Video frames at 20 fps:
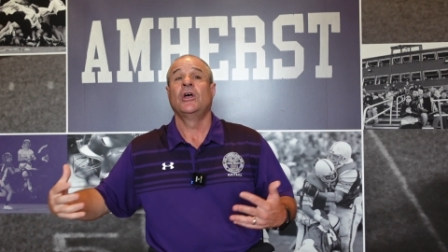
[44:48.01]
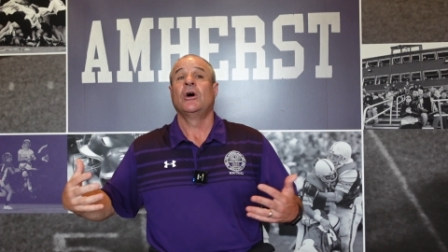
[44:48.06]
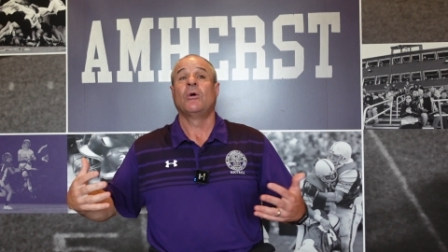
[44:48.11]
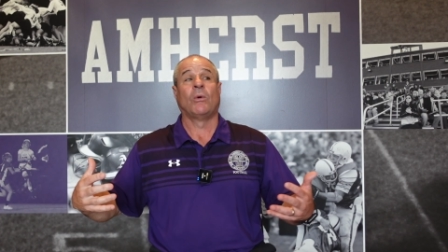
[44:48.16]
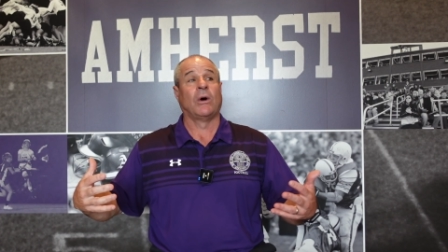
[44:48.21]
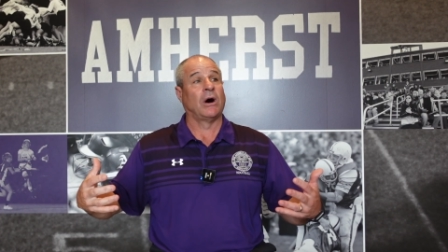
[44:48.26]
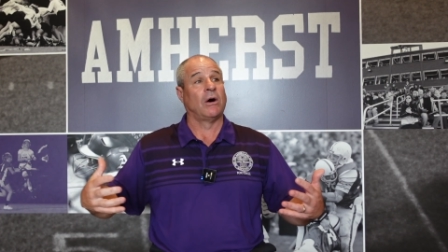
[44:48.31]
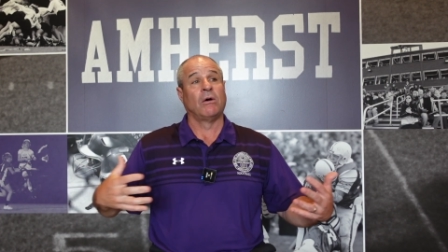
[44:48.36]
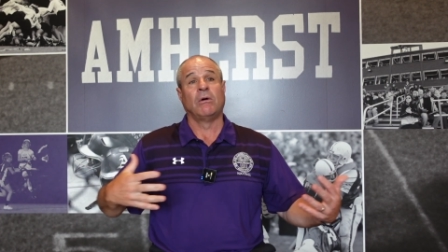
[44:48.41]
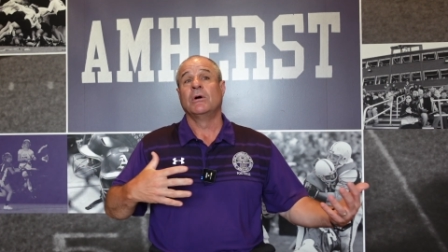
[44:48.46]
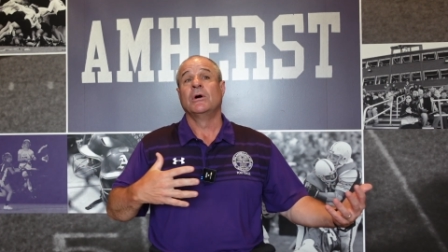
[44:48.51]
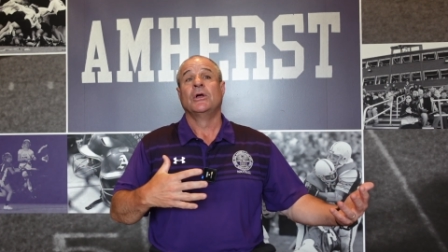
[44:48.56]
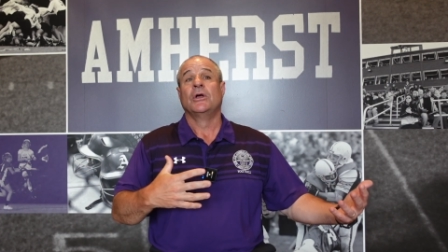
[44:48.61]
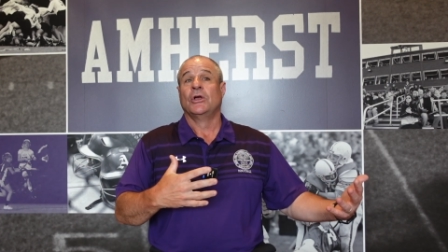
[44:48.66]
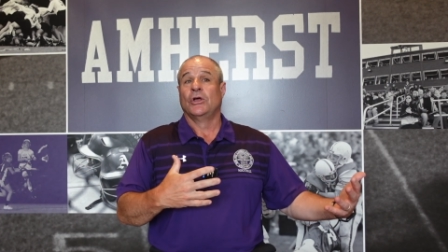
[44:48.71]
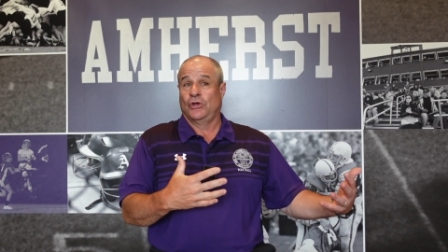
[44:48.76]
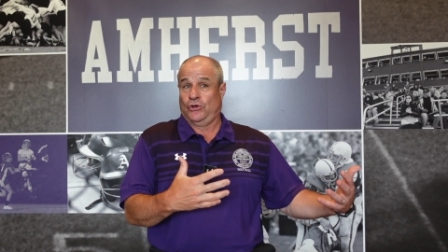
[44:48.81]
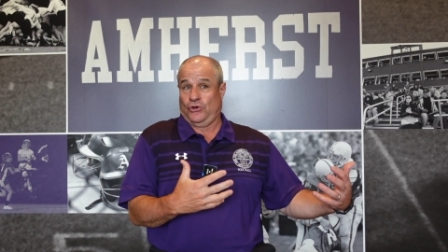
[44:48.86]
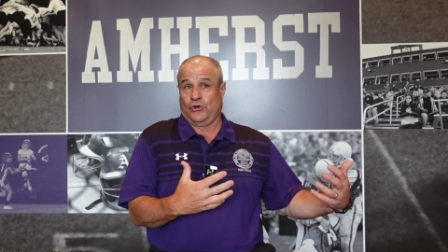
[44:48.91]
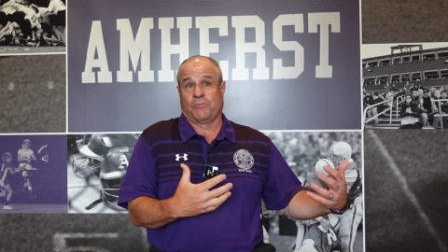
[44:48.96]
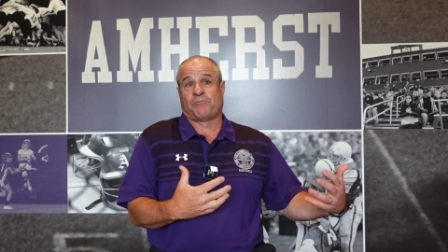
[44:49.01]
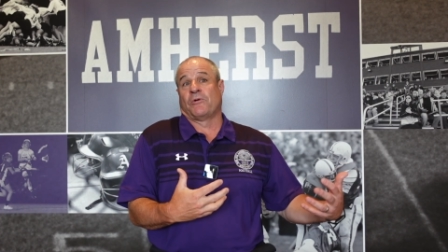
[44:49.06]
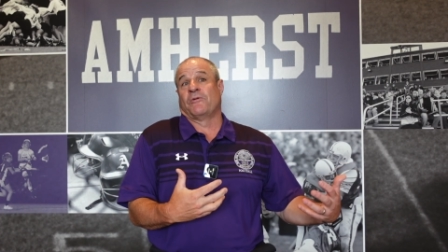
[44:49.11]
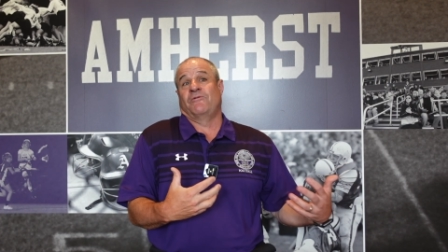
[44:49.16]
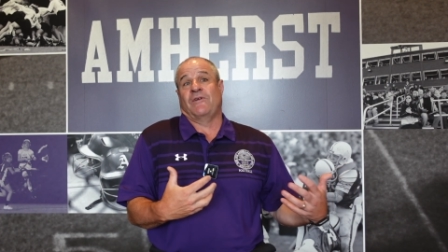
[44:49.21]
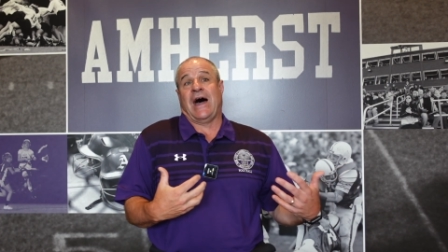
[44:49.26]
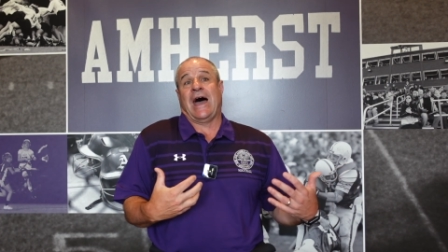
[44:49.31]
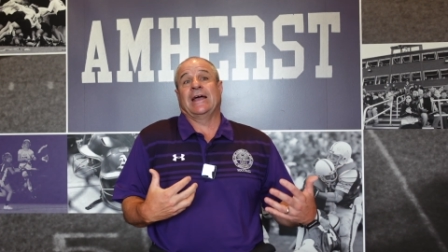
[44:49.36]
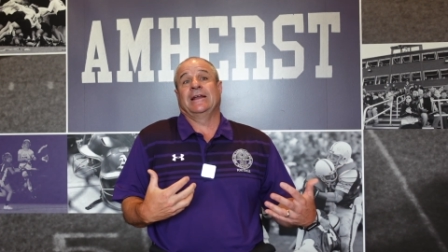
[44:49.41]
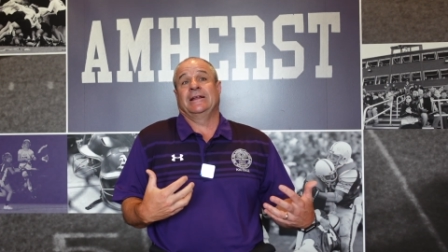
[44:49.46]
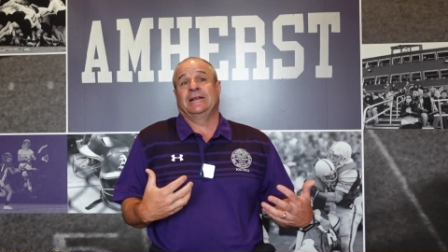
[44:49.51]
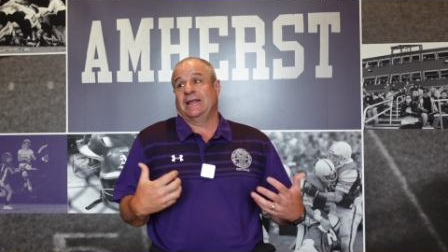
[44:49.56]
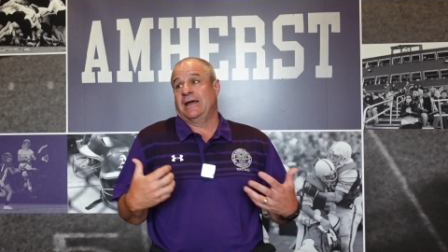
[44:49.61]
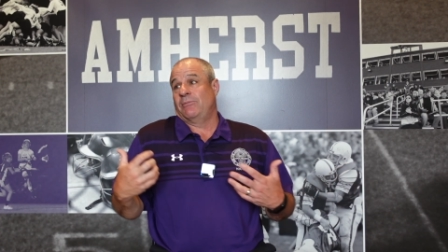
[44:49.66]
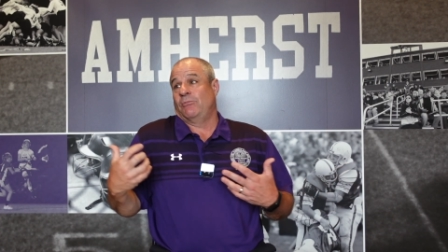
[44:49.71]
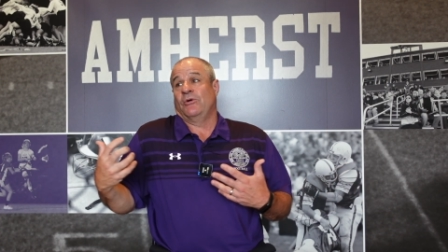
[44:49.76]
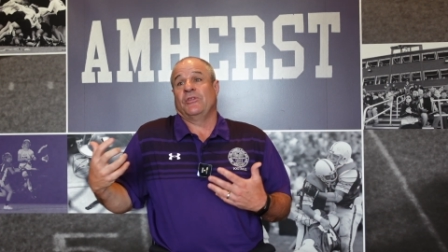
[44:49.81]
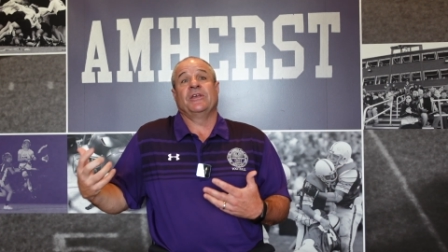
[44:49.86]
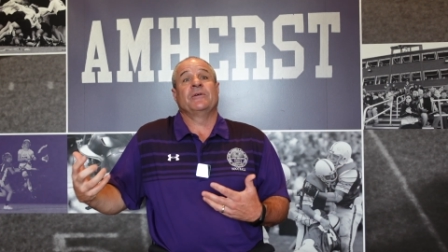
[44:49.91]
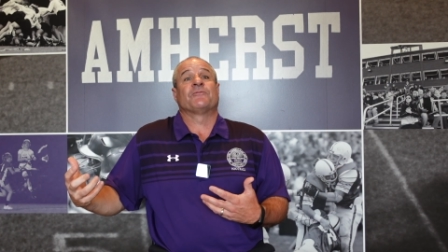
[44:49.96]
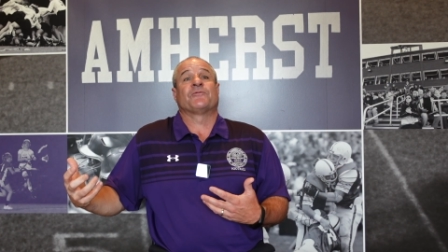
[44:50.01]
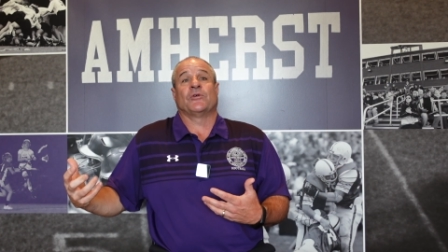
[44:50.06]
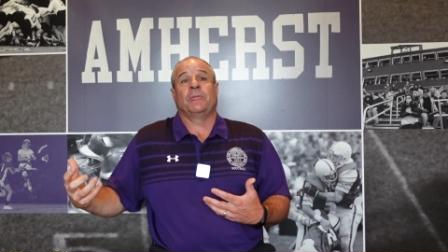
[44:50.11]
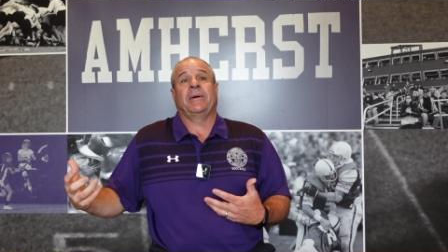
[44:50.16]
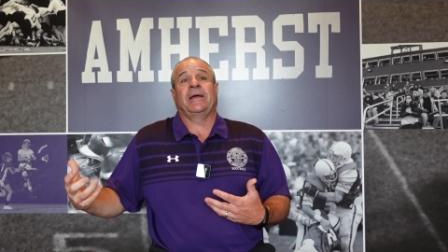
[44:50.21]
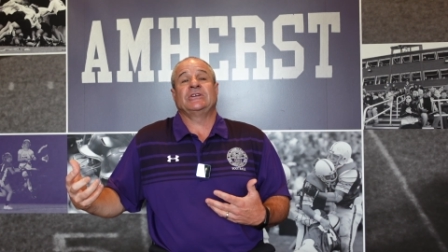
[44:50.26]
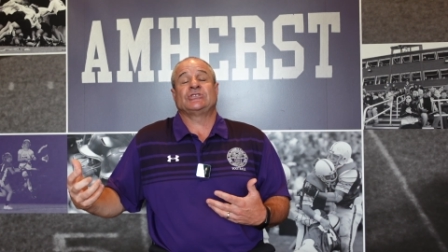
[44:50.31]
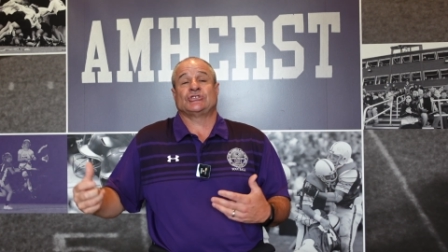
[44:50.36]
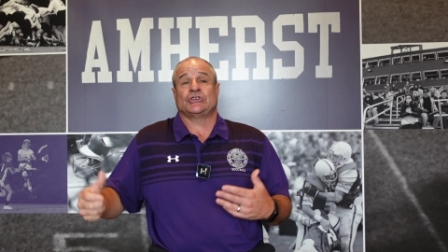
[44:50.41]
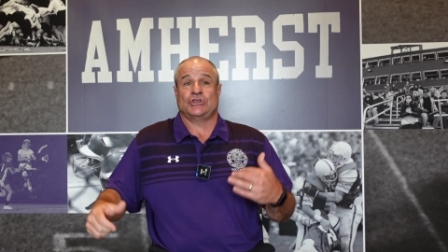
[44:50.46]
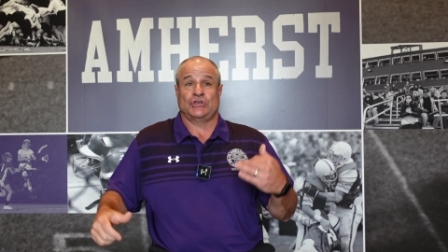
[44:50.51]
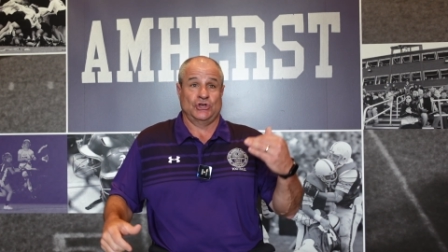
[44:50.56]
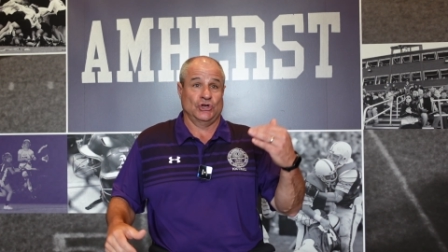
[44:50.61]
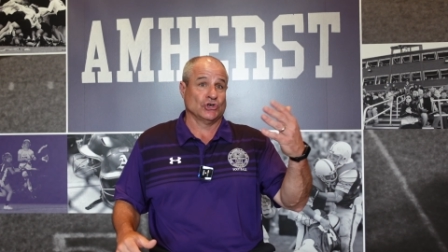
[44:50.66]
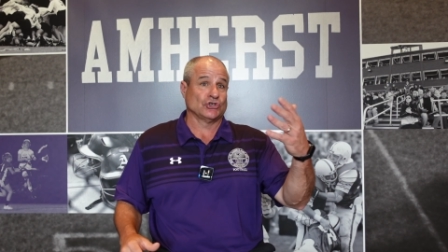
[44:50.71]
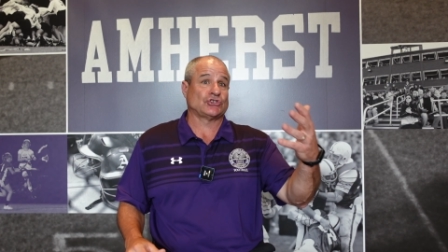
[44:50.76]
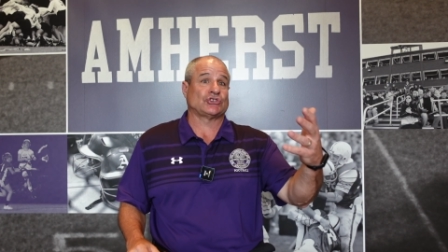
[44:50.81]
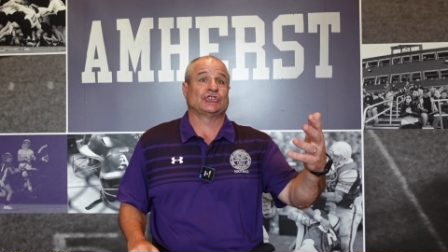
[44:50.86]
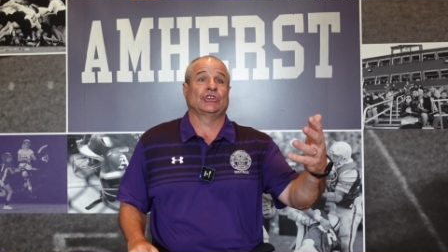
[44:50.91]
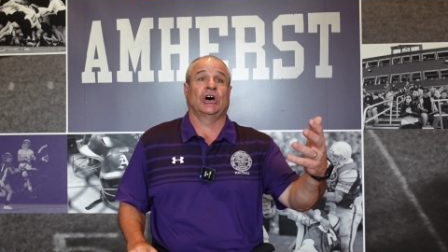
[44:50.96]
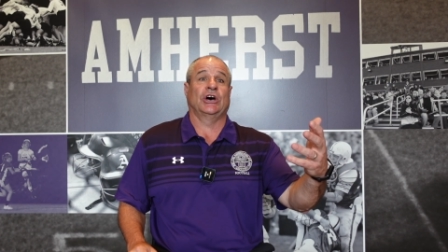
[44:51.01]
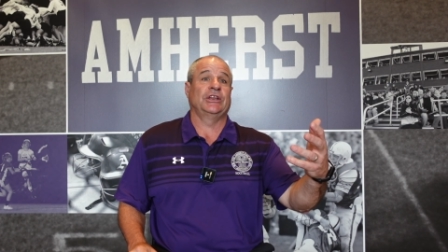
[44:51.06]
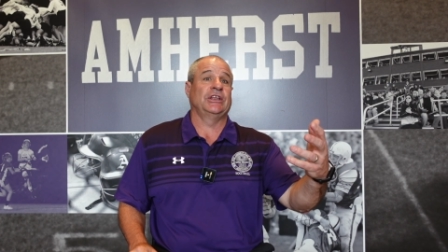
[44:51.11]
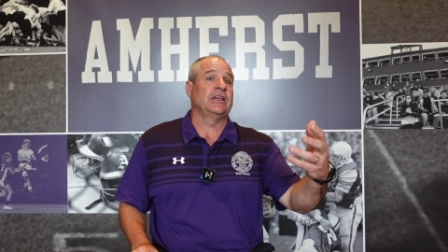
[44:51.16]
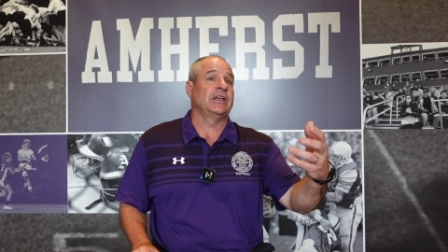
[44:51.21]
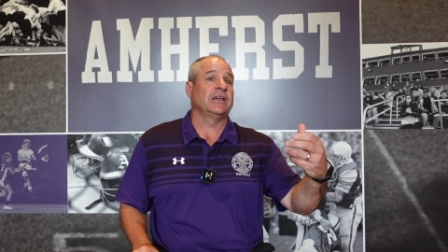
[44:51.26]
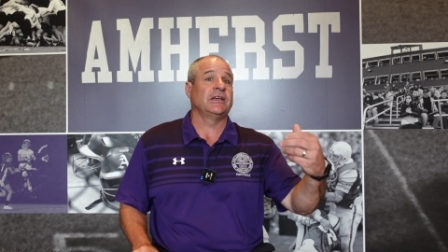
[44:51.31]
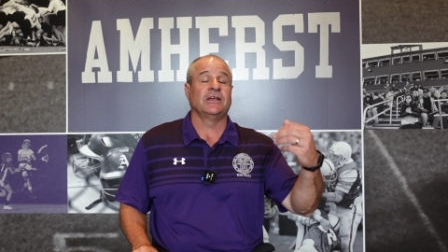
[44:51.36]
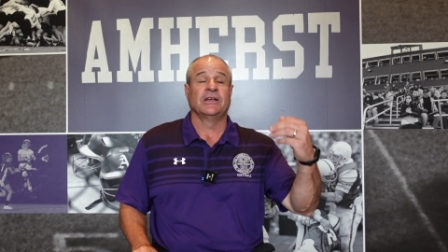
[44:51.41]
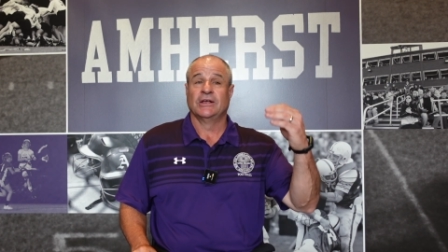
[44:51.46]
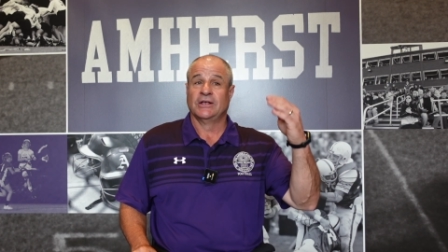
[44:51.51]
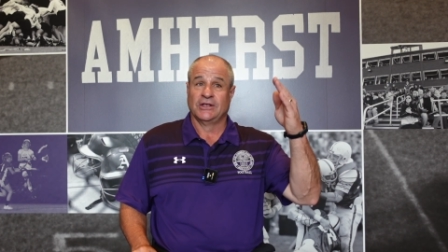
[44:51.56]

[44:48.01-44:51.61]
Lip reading: Well, you're providing them with information. You're studying.